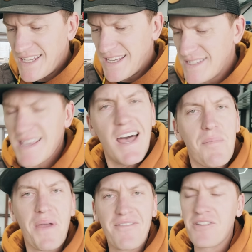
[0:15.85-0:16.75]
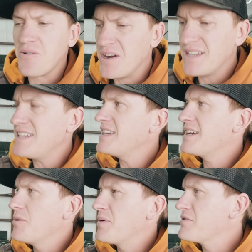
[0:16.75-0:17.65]
is up, everyone?
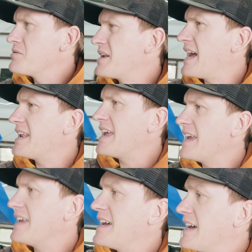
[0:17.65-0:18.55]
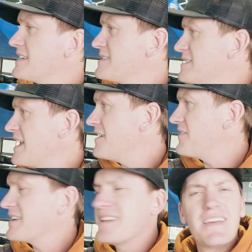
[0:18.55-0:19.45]
I hope everyone had a safe
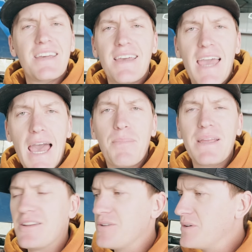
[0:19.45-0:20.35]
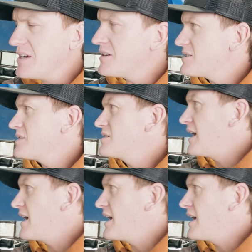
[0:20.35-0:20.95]
and happy New Year's.